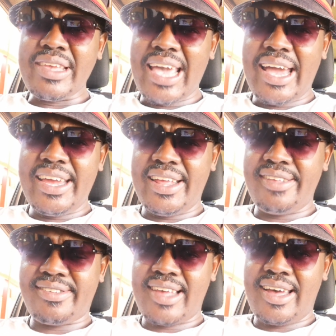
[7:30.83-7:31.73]
Yeah, it
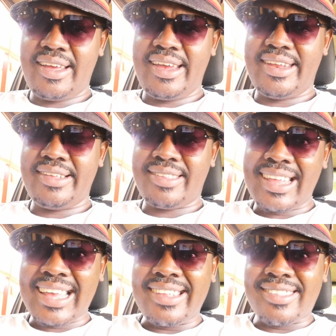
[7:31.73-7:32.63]
is.
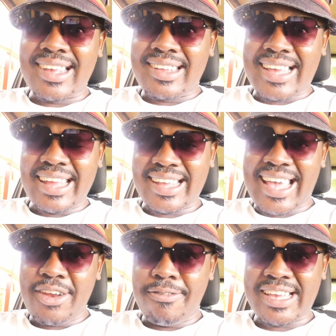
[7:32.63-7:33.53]
It's the
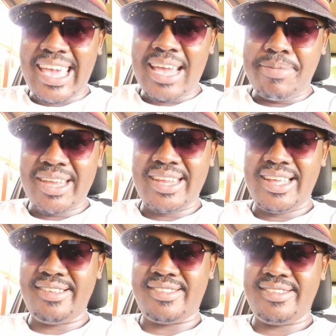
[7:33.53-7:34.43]
kind of game that it
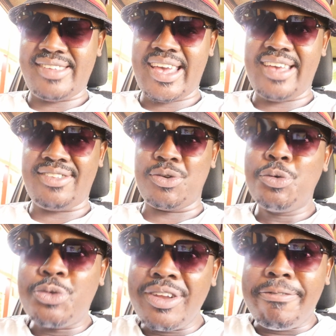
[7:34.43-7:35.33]
is this year. Is
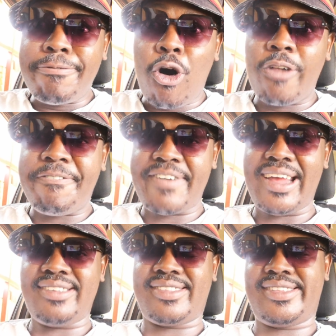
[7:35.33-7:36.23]
who's gonna fall
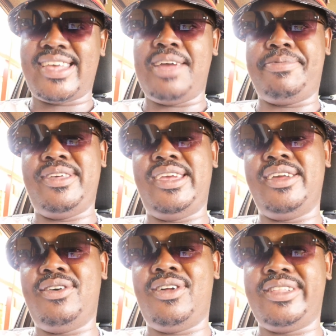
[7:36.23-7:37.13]
first type thing
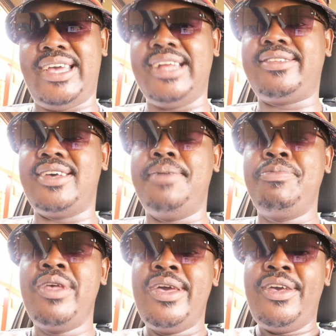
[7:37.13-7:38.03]
and all that.
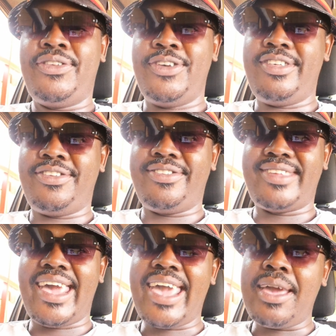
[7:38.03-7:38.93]
So just to
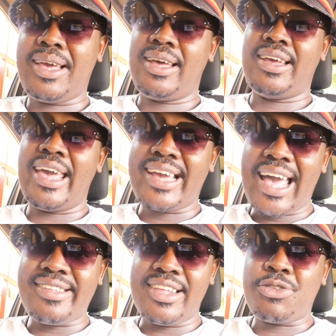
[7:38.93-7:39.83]
say, hey
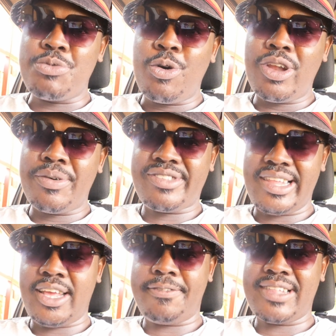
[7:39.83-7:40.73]
guys, let's roll our
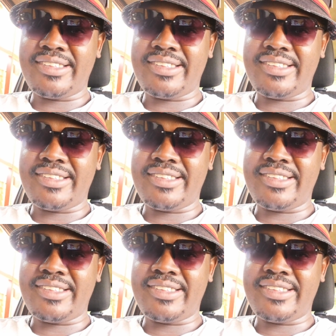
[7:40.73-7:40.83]
sleeves.